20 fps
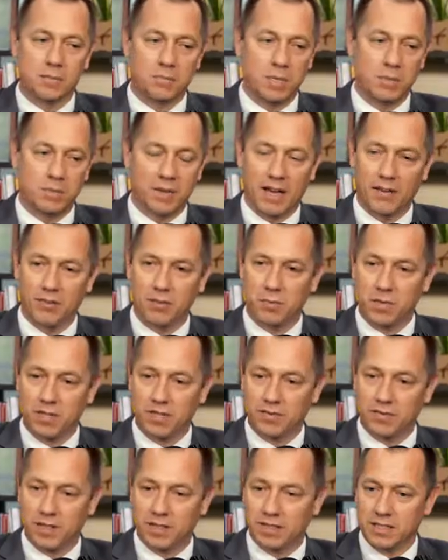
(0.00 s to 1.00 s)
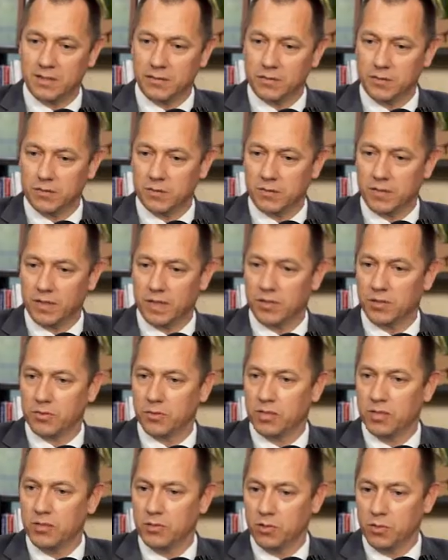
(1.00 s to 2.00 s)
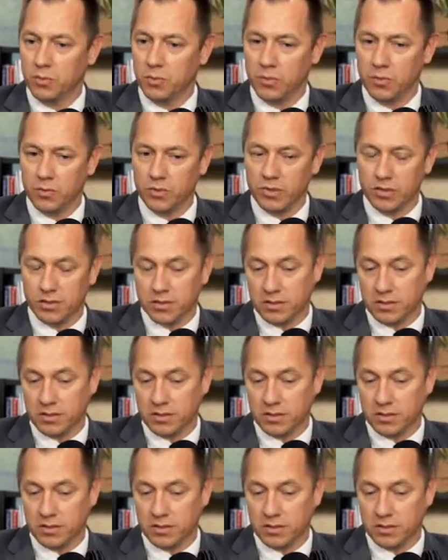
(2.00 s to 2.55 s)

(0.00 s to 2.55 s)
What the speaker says: People have to be inventive to find renewable